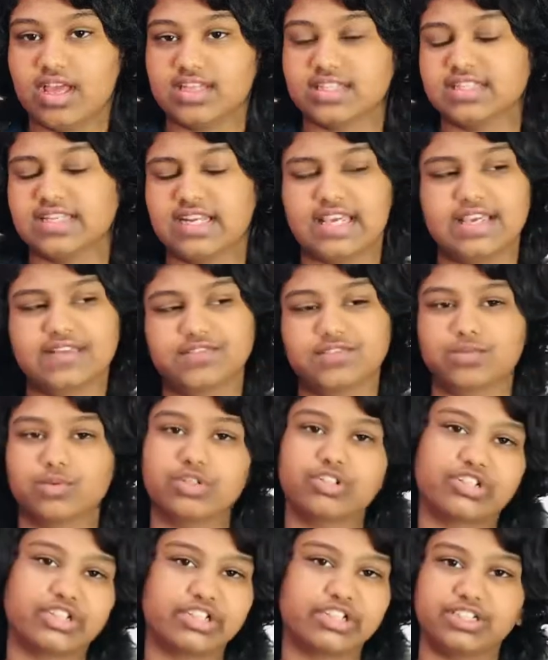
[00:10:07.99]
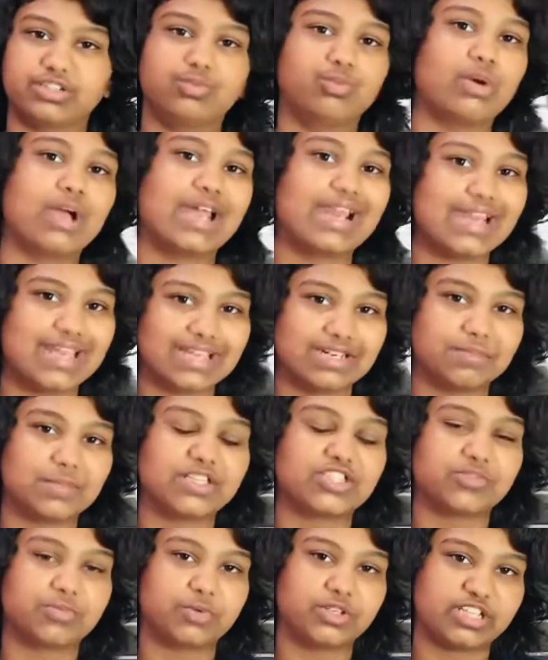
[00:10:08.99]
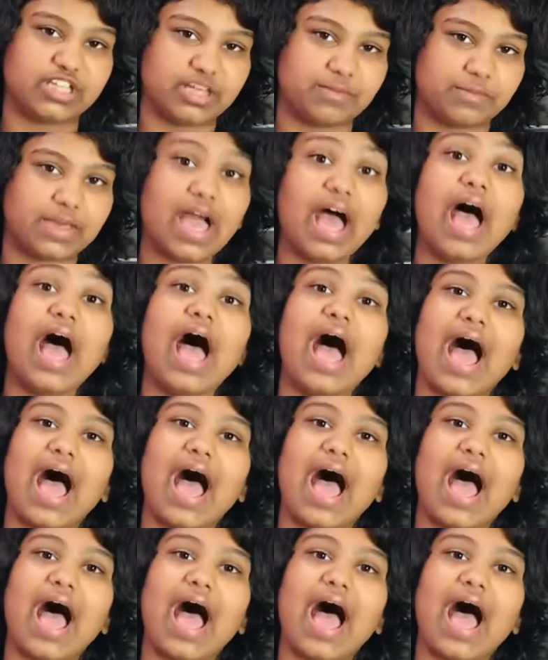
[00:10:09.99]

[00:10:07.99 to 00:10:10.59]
Slaves were treated well in Mesopotamia